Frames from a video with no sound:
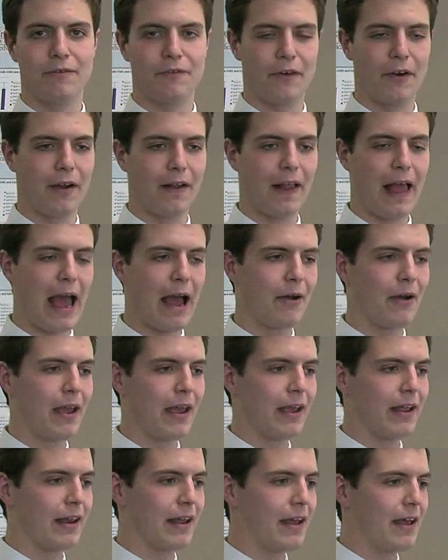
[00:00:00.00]
for
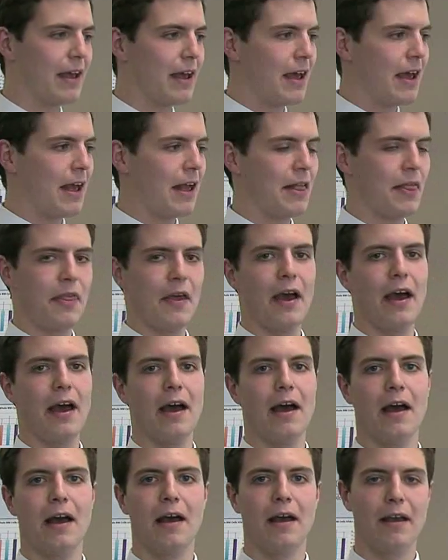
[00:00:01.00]
allowing
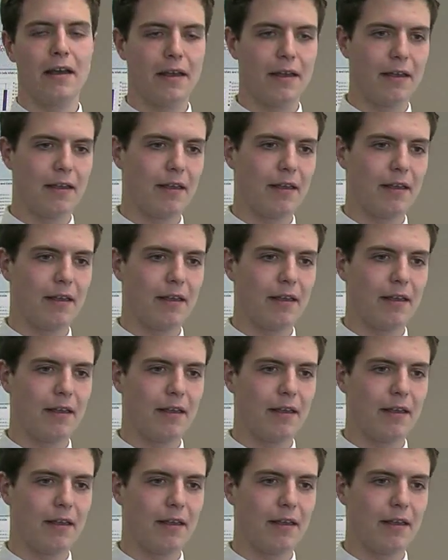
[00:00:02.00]
the